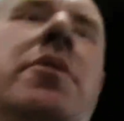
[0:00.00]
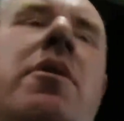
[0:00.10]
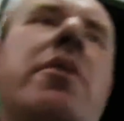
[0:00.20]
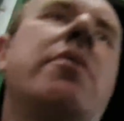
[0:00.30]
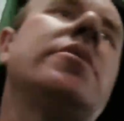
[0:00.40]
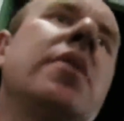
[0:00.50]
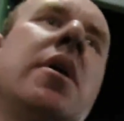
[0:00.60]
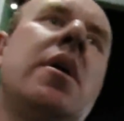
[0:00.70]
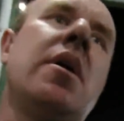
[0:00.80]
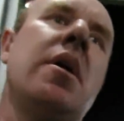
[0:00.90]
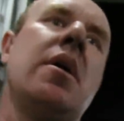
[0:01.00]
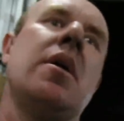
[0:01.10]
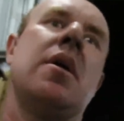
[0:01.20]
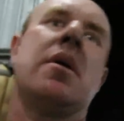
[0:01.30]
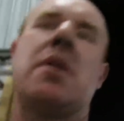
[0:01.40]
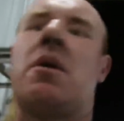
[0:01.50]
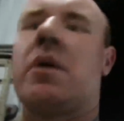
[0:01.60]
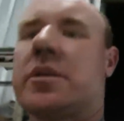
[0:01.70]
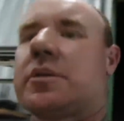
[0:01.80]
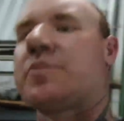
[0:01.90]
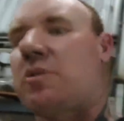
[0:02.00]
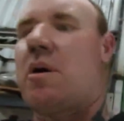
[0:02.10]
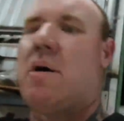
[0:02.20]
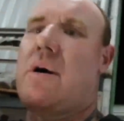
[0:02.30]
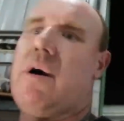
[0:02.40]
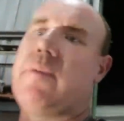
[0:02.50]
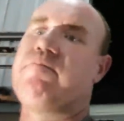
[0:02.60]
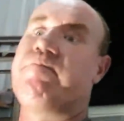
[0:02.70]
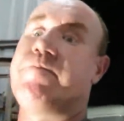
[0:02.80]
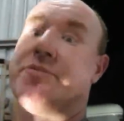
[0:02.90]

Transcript: All right, guys. Like, subscribe.